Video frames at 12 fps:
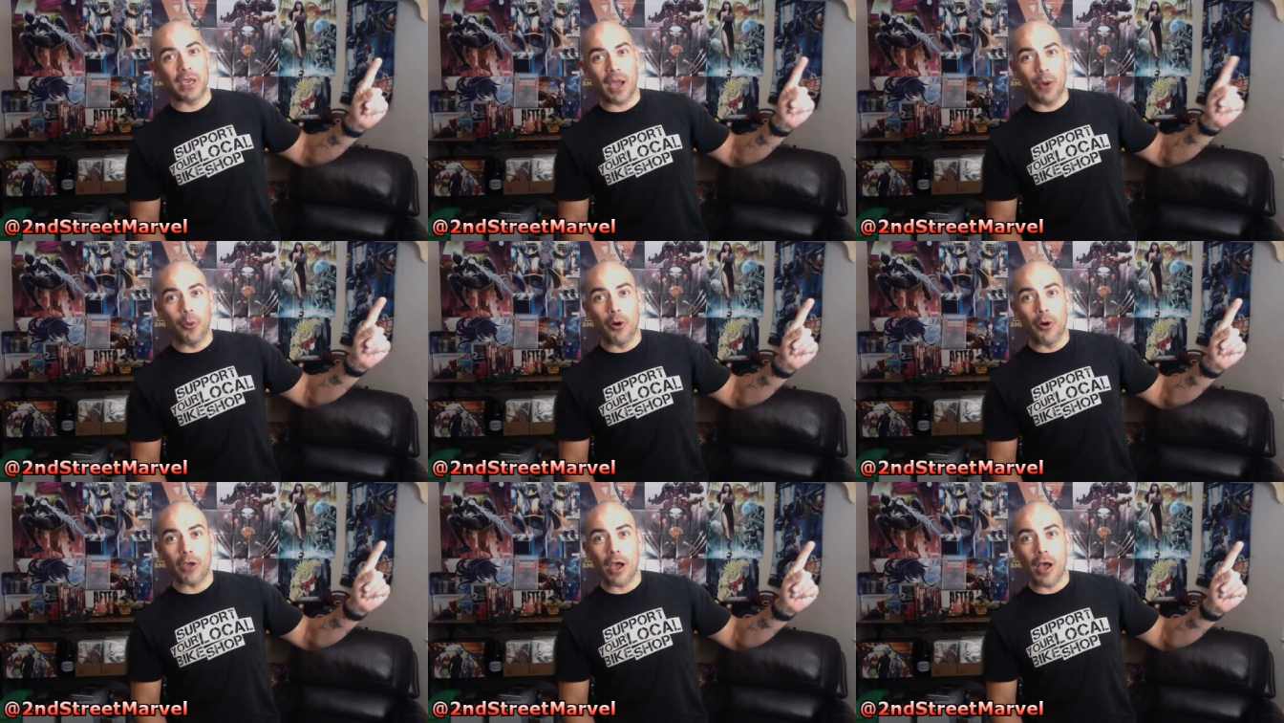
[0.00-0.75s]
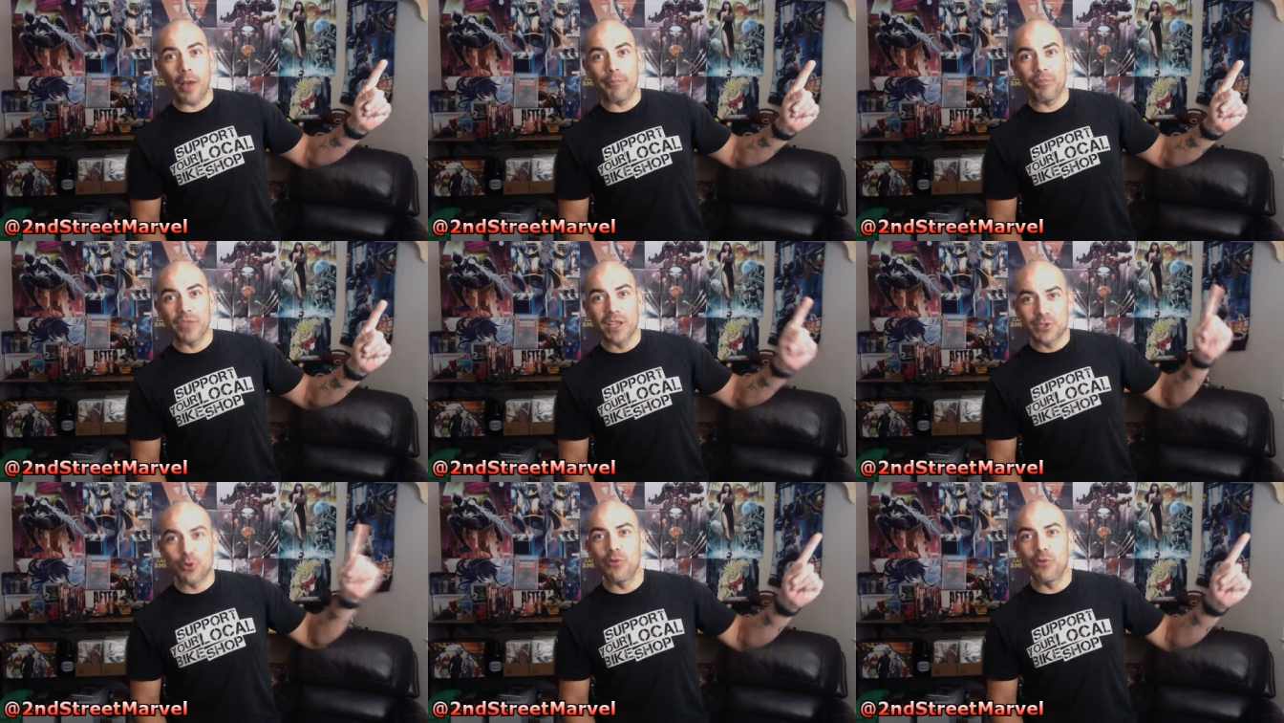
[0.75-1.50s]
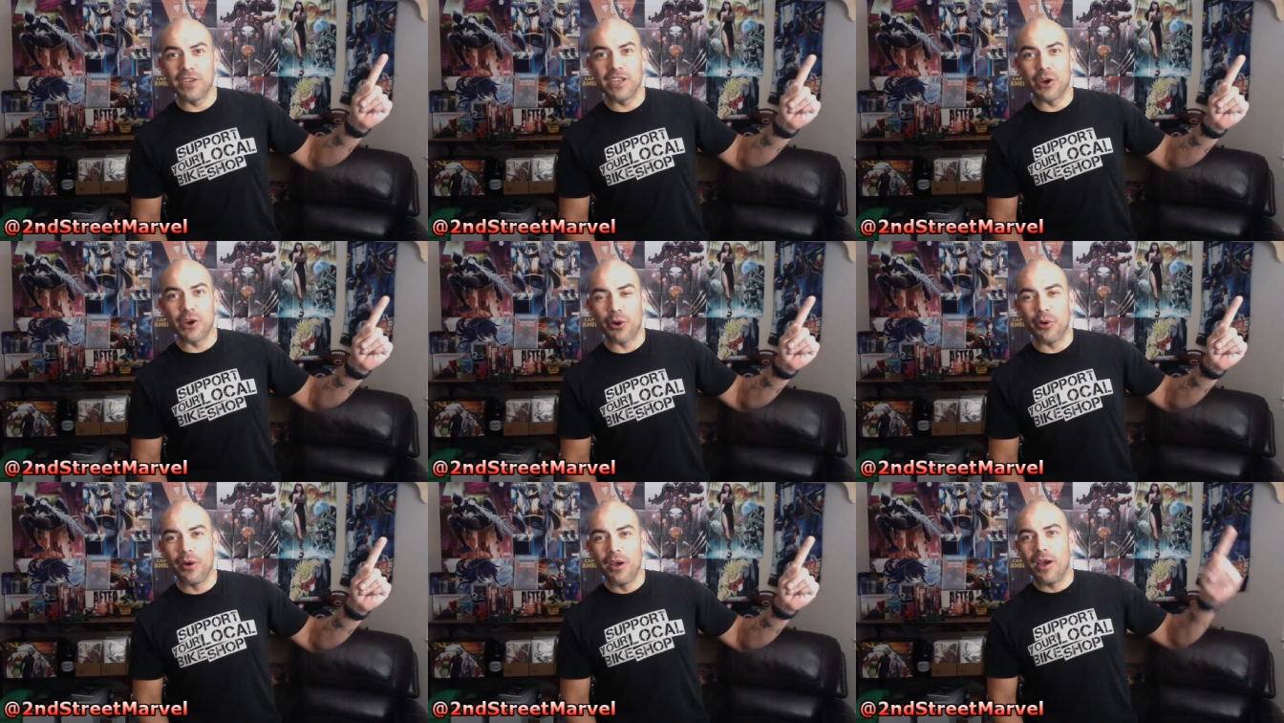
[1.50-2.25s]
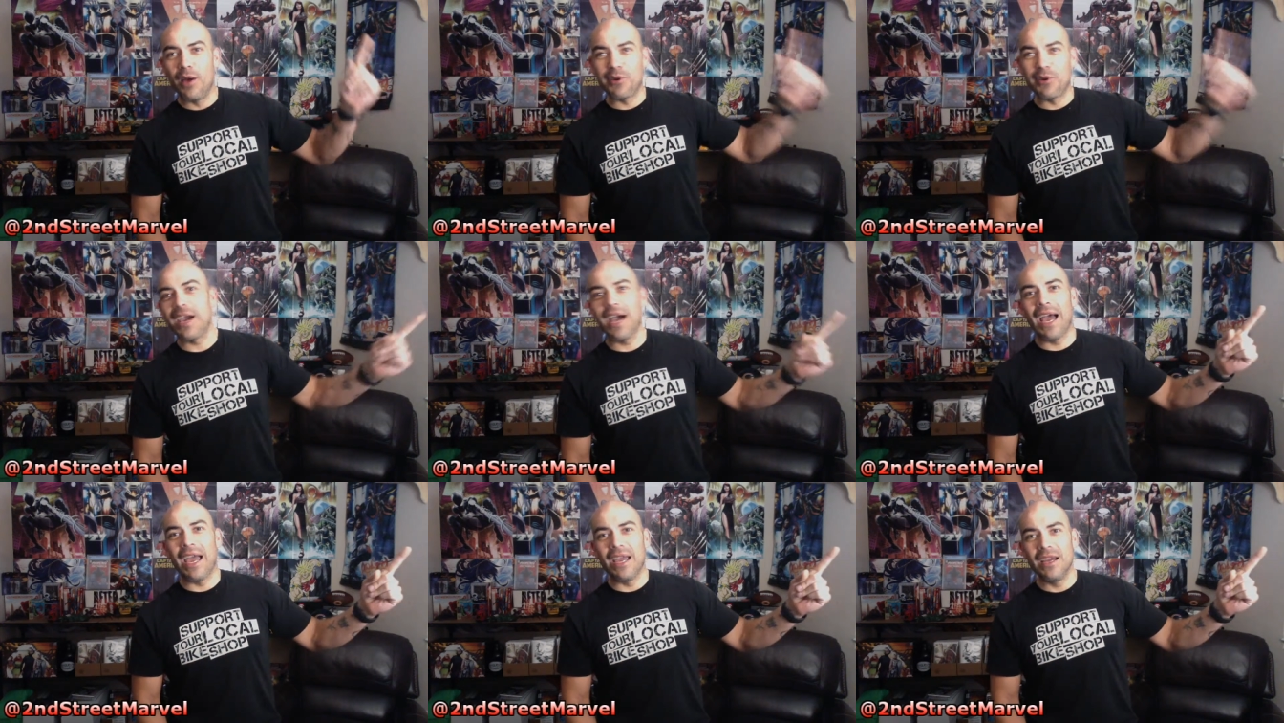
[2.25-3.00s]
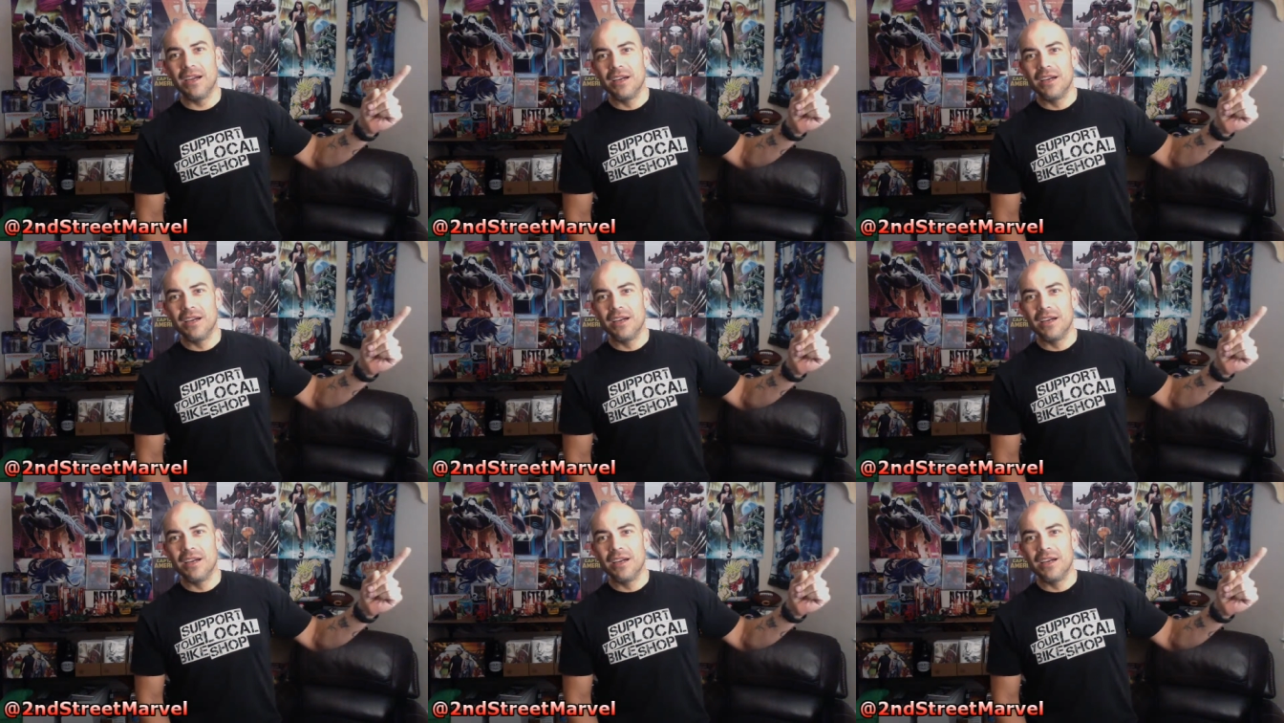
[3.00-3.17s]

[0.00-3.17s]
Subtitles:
I woke up to a video of a guy